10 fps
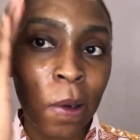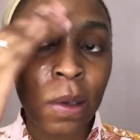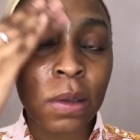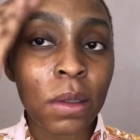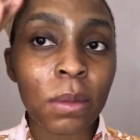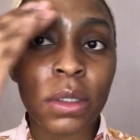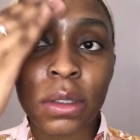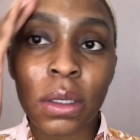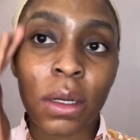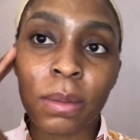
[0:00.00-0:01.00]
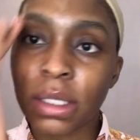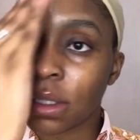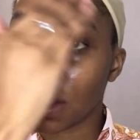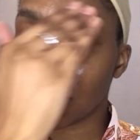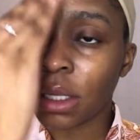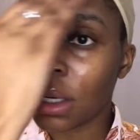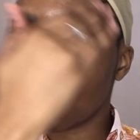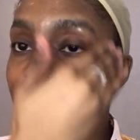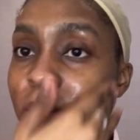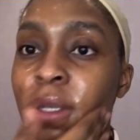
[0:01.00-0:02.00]
so I'm just gonna massage that
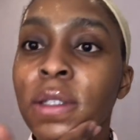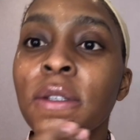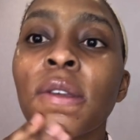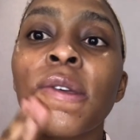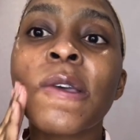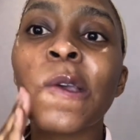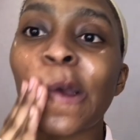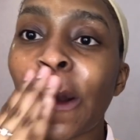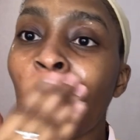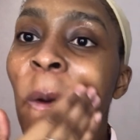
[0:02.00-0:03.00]
into my skin